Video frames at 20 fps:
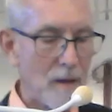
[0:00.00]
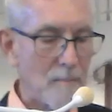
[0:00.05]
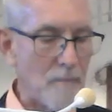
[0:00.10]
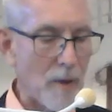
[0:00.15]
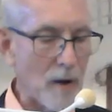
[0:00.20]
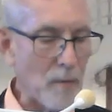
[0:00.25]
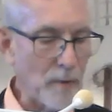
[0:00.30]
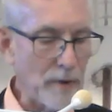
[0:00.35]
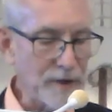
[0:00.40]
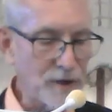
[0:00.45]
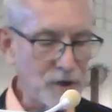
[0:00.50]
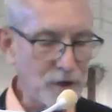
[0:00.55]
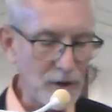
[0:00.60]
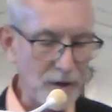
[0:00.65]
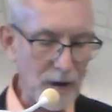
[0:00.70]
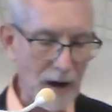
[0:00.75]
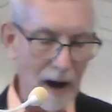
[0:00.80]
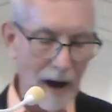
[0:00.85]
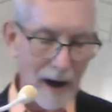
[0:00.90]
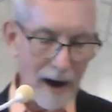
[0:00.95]
But we
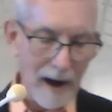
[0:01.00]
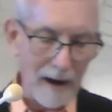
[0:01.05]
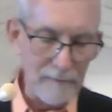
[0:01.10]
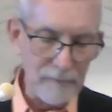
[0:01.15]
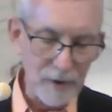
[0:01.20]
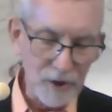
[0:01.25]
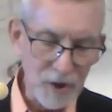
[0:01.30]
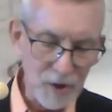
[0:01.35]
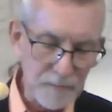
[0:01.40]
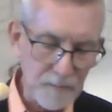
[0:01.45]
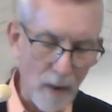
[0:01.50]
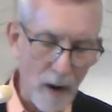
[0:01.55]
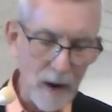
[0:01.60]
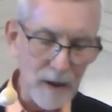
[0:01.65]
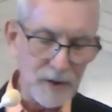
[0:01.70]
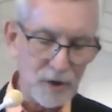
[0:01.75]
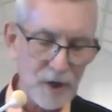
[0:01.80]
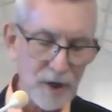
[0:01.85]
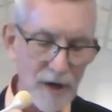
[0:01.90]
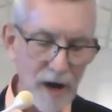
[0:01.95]
should, our
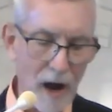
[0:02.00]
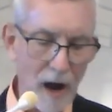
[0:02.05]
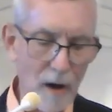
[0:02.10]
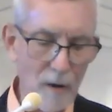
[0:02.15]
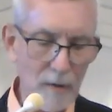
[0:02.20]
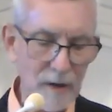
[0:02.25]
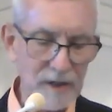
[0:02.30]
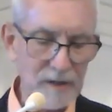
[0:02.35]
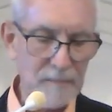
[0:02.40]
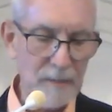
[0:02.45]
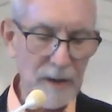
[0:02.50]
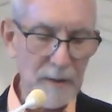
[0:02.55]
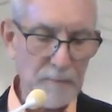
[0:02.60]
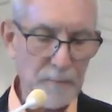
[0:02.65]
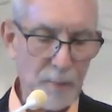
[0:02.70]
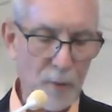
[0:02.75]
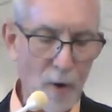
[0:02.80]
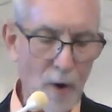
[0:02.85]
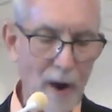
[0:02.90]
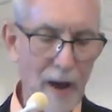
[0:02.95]
response should always be
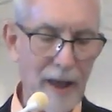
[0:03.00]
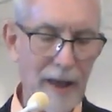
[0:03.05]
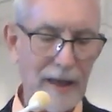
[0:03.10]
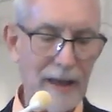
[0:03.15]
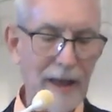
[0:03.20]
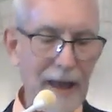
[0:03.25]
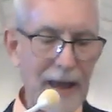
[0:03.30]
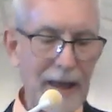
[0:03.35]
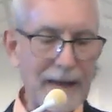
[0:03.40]
pray.